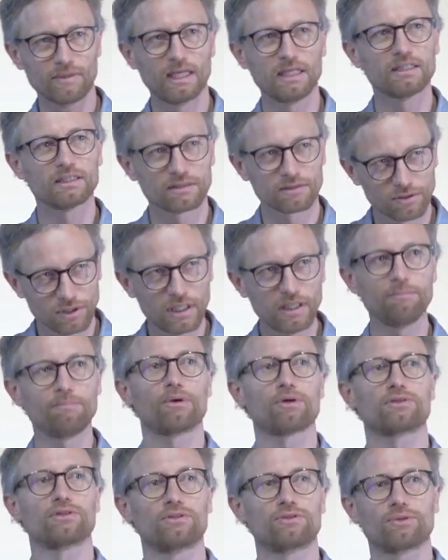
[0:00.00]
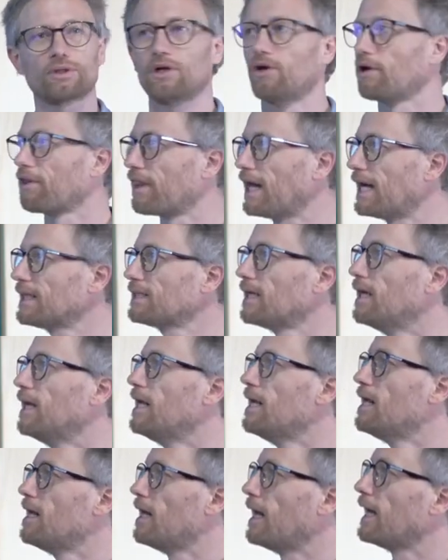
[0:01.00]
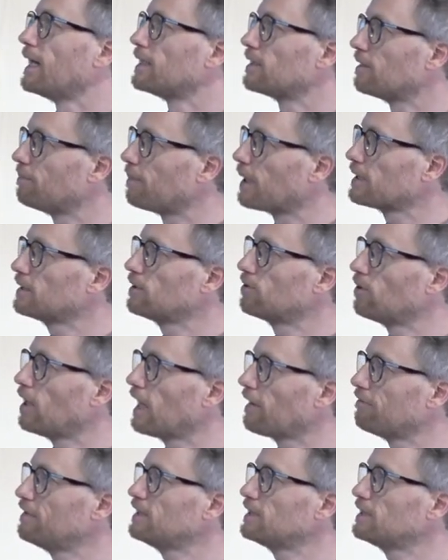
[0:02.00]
And it's really important to realize that. And in particular,